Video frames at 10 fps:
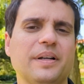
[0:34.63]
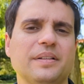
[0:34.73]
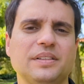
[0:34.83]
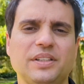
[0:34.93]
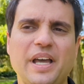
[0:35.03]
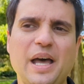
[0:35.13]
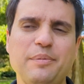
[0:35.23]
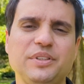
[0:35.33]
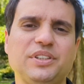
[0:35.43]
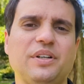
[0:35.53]
Right. So the
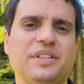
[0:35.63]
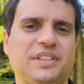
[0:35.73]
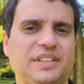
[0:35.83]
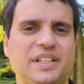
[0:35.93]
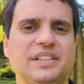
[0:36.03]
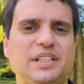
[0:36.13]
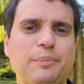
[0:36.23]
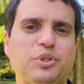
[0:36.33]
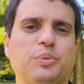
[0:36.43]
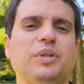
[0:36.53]
habitable zone is this
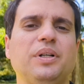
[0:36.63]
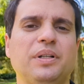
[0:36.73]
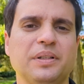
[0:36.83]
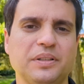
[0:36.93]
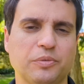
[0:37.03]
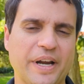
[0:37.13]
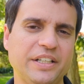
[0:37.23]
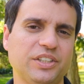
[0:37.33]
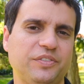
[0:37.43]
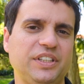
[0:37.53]
conceptual
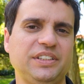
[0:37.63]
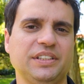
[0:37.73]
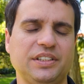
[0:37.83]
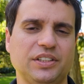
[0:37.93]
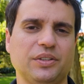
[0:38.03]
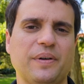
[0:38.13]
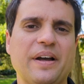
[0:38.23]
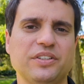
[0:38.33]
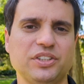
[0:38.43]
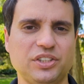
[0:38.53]
range of distances
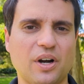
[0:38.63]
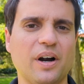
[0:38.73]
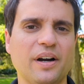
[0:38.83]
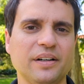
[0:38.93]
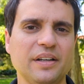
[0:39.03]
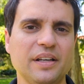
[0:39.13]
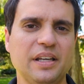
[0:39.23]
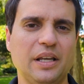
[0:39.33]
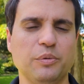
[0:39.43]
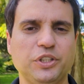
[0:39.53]
around a star
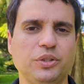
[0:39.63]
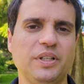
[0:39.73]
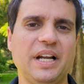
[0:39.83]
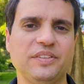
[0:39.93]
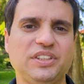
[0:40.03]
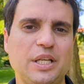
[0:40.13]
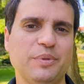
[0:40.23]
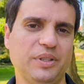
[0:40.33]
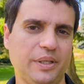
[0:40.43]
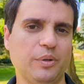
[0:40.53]
in which you could have
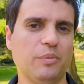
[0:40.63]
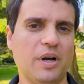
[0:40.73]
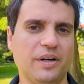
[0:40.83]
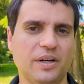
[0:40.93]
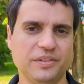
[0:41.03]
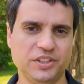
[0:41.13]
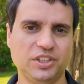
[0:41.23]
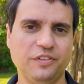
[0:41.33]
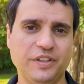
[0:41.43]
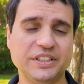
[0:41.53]
stable liquid water on the
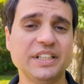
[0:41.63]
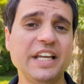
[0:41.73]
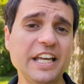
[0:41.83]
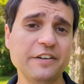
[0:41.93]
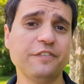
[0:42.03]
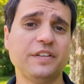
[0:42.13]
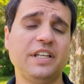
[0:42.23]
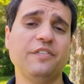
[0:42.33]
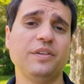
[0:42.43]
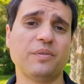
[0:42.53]
surface if
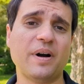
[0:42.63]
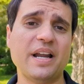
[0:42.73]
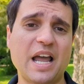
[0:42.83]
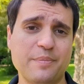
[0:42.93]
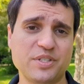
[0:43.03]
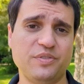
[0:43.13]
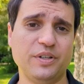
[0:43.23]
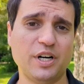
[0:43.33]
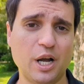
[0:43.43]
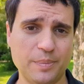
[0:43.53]
given the right
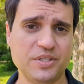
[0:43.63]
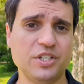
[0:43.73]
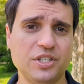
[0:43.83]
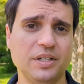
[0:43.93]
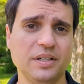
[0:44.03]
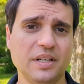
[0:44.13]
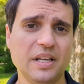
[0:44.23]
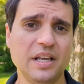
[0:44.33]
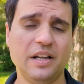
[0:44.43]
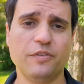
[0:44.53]
atmospheric composition.
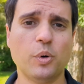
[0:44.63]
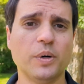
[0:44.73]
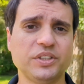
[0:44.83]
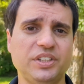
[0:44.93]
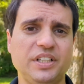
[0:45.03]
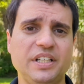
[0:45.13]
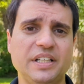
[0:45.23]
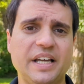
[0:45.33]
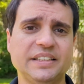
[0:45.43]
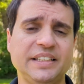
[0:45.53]
And of course,
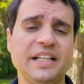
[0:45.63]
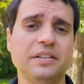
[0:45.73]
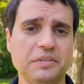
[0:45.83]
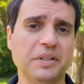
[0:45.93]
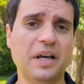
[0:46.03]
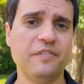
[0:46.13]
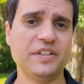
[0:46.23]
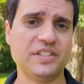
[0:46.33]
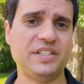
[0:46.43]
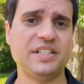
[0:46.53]
the extent of
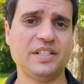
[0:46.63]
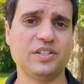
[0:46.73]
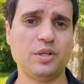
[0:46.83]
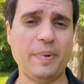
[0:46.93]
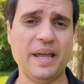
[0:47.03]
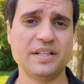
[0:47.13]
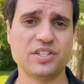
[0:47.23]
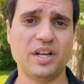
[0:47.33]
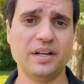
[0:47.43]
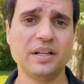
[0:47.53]
this distance
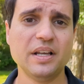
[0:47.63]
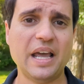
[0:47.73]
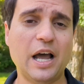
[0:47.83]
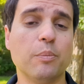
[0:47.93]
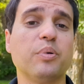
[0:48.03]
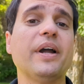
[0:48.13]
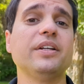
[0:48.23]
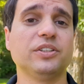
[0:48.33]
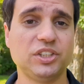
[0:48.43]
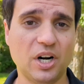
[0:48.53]
depends on how bright
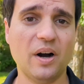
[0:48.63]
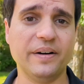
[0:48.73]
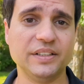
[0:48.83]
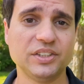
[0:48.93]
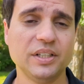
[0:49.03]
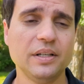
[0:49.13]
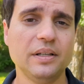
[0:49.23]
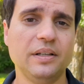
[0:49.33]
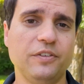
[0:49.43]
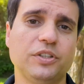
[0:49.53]
your star is.
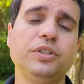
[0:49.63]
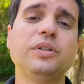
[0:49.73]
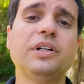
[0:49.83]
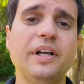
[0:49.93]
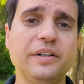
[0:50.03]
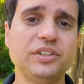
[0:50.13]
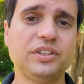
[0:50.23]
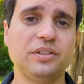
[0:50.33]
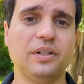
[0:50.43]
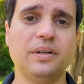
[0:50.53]
If you're too
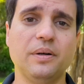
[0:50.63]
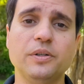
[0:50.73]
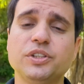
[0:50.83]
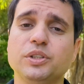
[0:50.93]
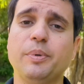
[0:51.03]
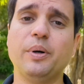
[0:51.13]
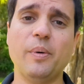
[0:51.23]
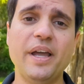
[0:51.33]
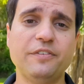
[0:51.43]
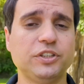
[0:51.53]
close, the oceans boil
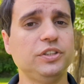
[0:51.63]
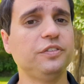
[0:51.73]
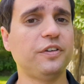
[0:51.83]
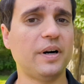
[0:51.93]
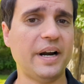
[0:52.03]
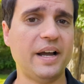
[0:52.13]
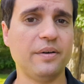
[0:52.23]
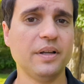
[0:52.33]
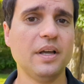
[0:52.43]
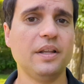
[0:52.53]
away. If you're too far
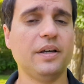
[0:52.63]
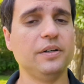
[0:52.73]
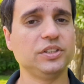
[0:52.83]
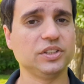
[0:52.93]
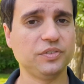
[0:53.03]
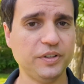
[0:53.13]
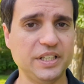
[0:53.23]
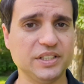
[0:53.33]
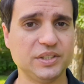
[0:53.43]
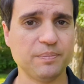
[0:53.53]
out, the oceans
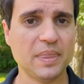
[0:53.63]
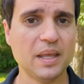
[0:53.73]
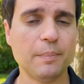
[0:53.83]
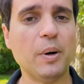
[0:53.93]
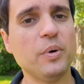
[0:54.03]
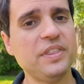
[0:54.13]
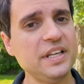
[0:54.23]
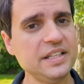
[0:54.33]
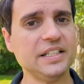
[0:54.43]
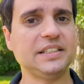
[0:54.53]
freeze. But
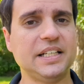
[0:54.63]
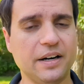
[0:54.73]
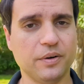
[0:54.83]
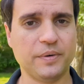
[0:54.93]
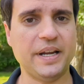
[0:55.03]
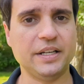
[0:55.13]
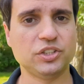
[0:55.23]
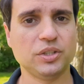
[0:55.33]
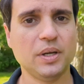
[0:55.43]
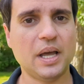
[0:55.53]
within this narrow
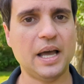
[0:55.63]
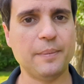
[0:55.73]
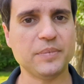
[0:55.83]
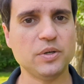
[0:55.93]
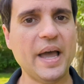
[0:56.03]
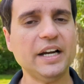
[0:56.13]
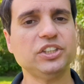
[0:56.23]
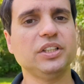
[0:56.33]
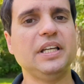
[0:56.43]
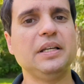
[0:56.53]
range, you
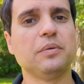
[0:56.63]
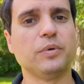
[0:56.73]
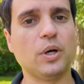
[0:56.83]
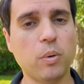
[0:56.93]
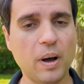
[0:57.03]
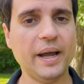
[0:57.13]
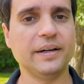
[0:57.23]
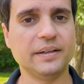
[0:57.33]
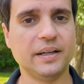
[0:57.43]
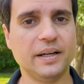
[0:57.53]
actually
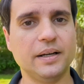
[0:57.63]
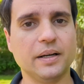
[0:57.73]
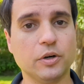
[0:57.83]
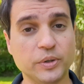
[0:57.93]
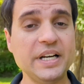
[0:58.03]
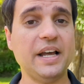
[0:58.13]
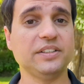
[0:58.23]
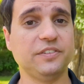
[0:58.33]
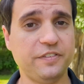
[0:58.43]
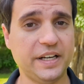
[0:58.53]
require a
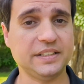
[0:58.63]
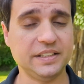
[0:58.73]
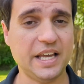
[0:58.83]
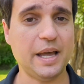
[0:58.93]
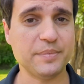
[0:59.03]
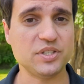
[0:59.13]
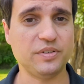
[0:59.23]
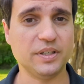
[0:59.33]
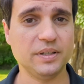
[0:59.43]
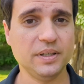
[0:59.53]
greenhouse effect in the
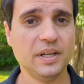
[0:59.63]
atmosphere